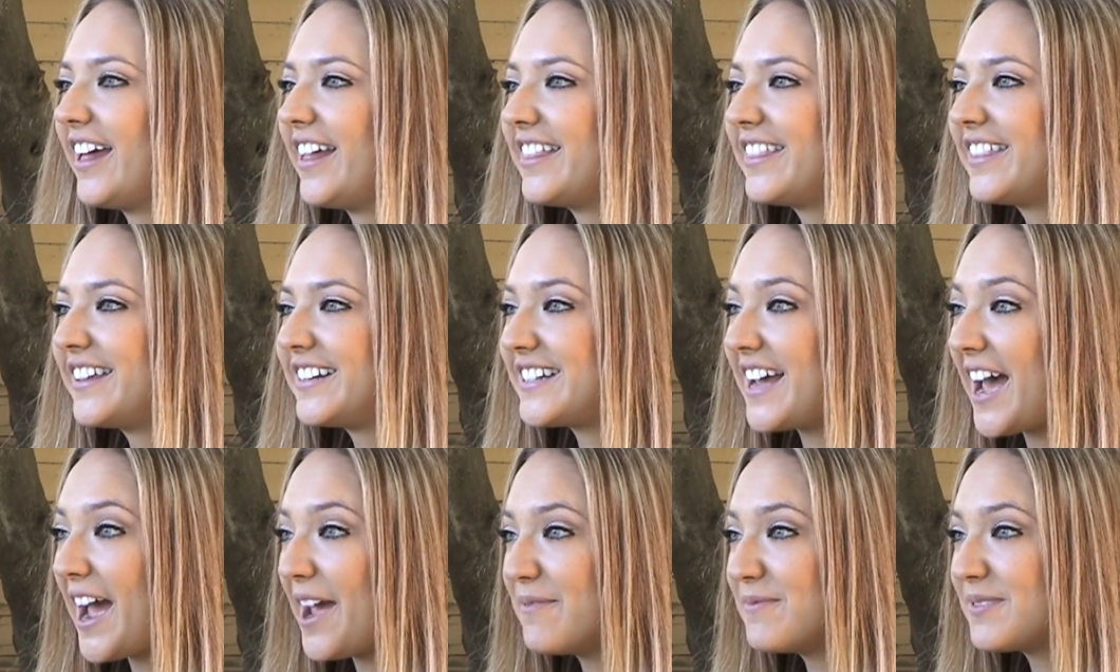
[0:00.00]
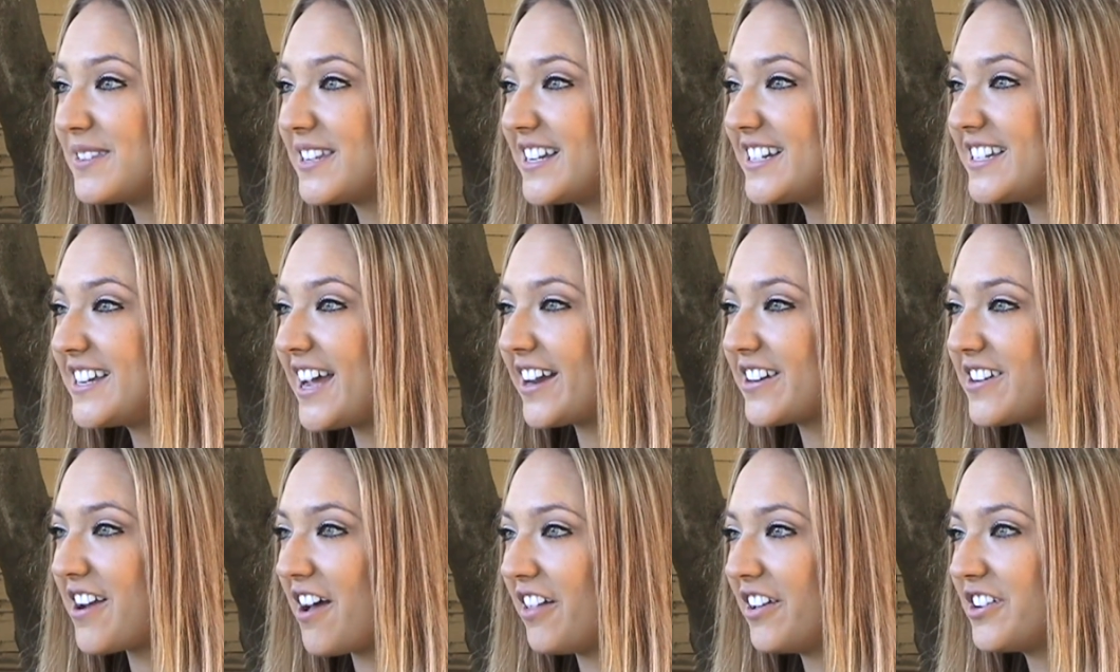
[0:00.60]
The times and
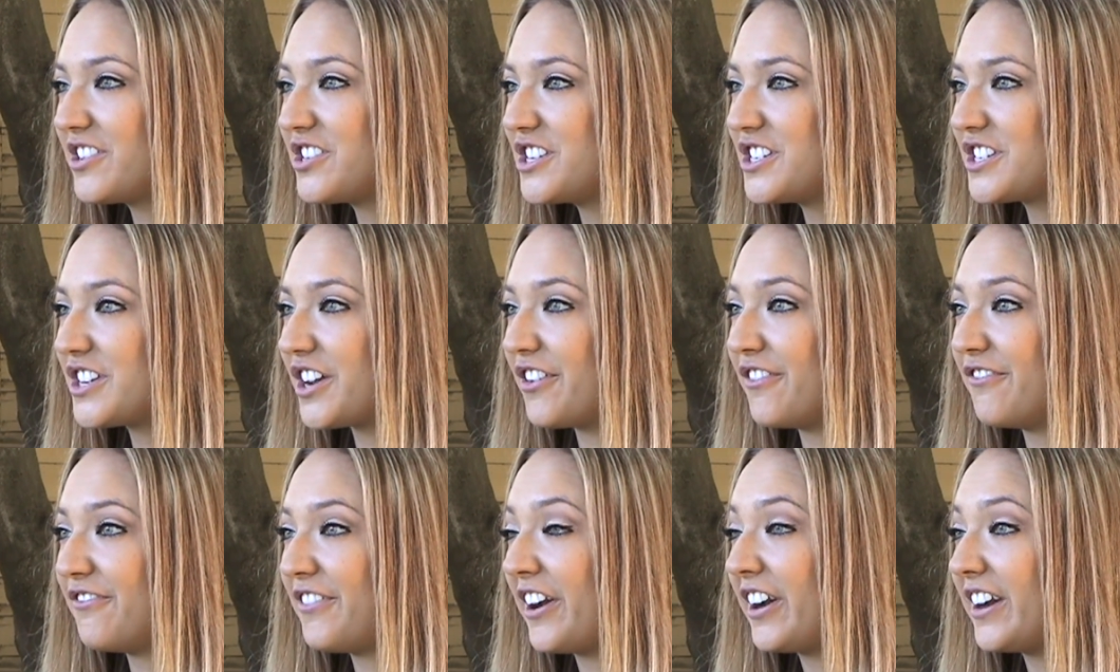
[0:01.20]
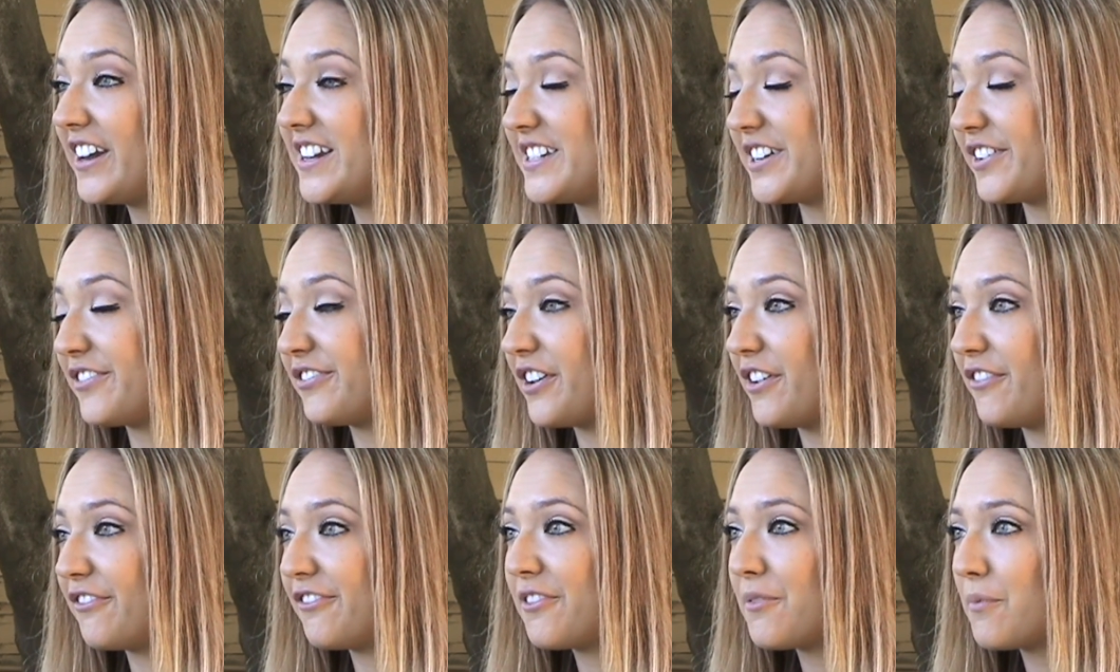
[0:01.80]
technologies are very
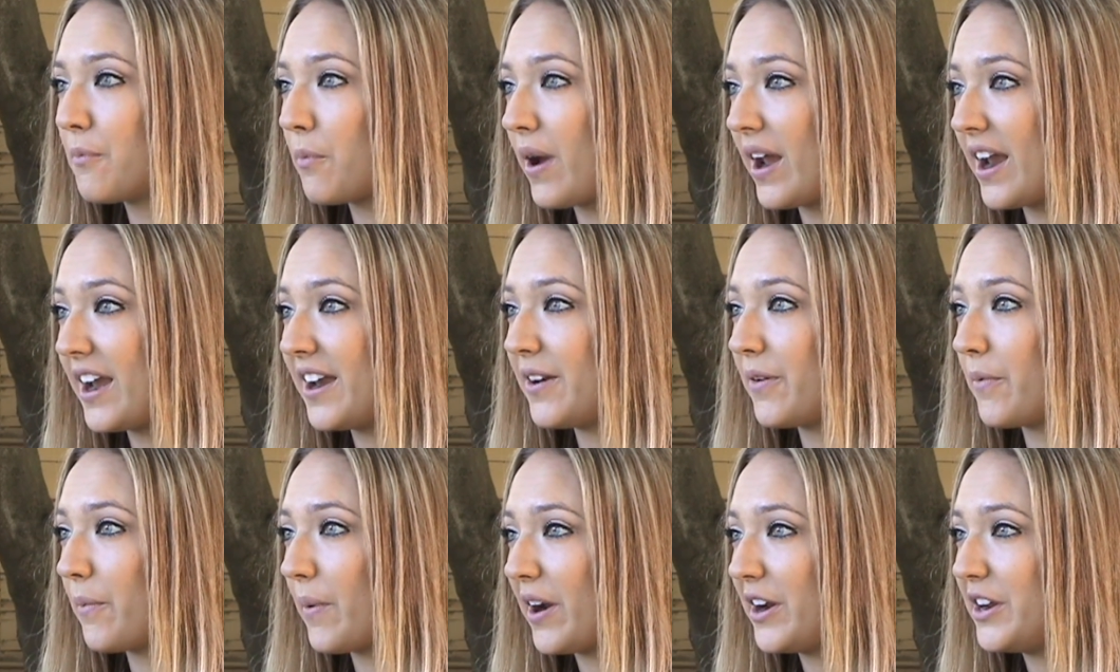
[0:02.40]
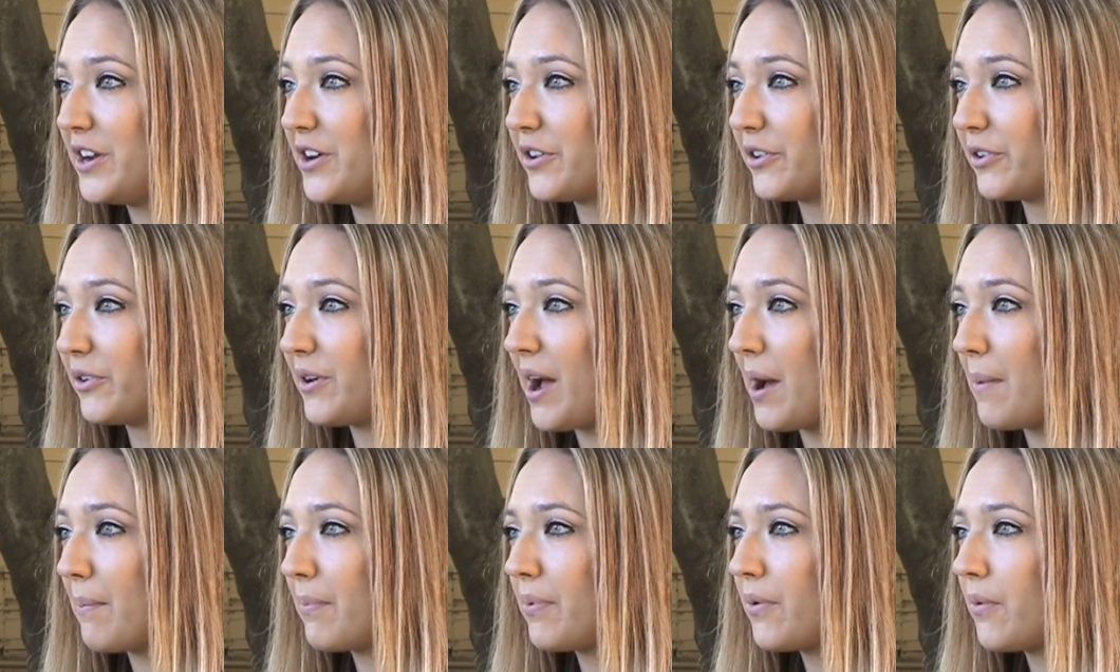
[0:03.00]
different from when and where you grew
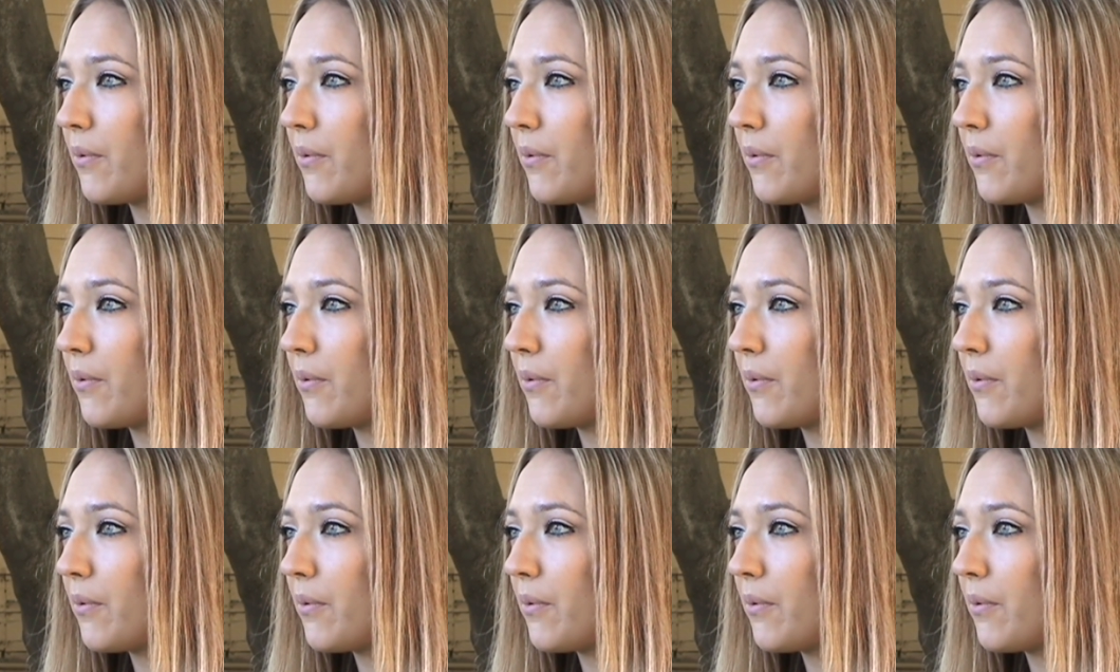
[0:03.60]
up.